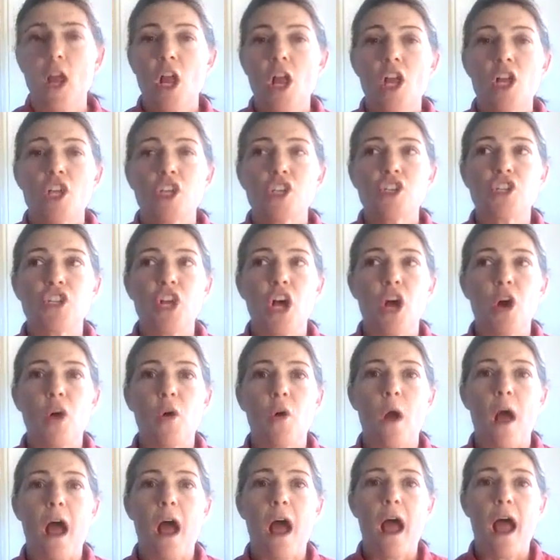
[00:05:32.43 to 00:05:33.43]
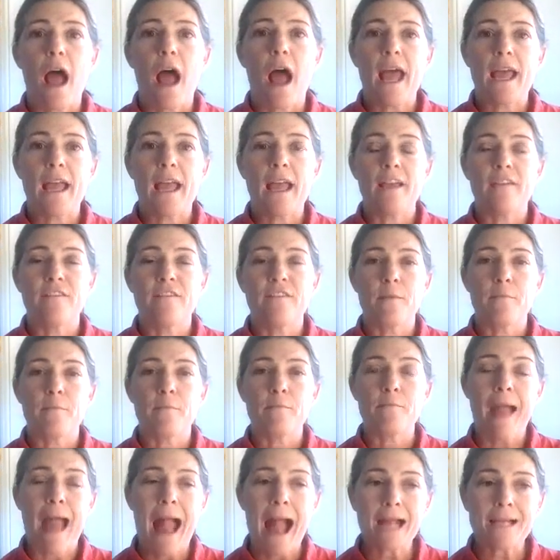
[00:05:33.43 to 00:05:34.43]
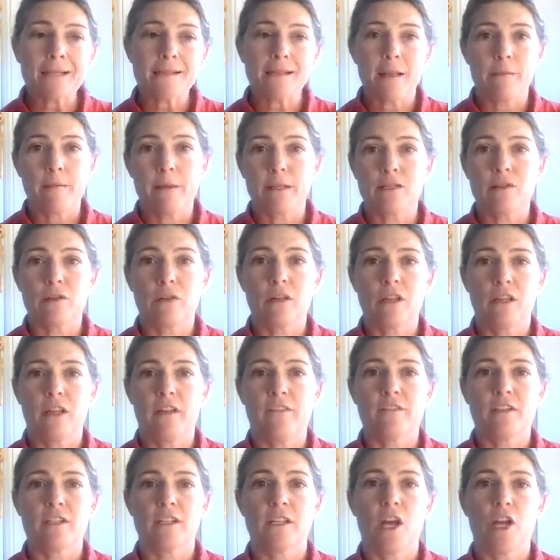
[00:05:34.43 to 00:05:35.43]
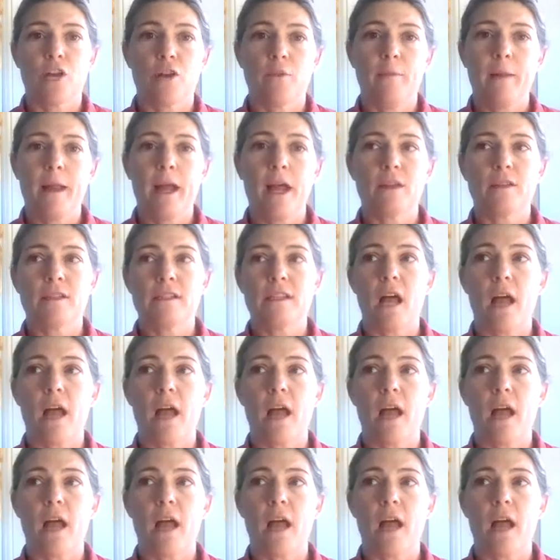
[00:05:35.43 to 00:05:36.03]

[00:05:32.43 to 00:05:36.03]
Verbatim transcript: So I, if the max that muscle can lift is 100 pounds,